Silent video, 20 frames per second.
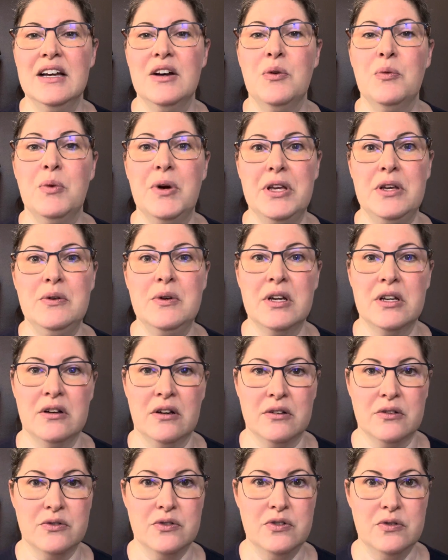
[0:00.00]
What you can
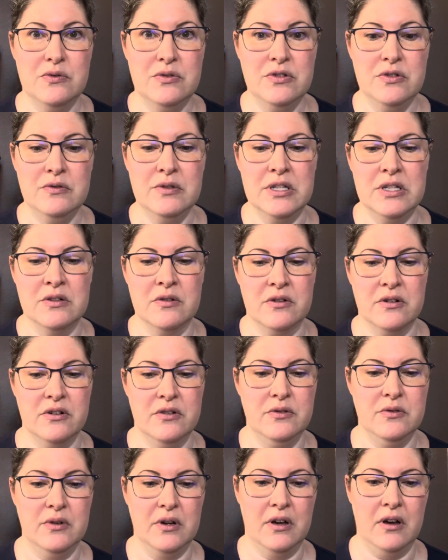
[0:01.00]
also do in order
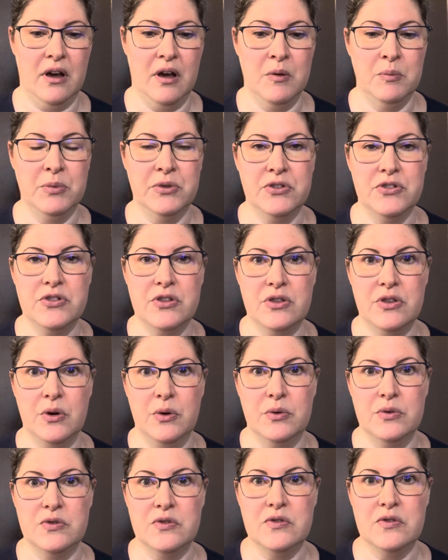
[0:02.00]
to accomplish
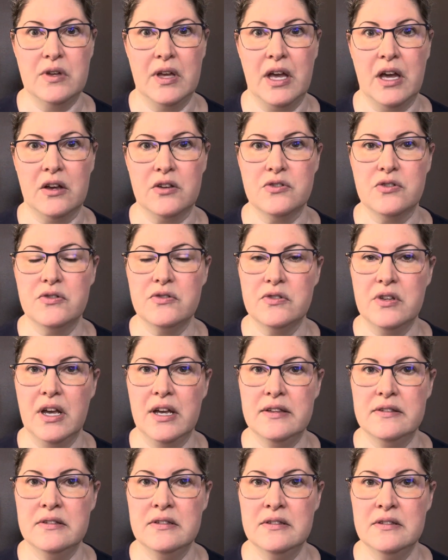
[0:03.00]
those
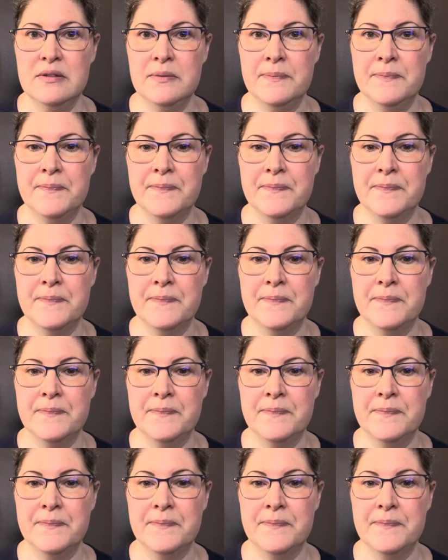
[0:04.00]
exercises,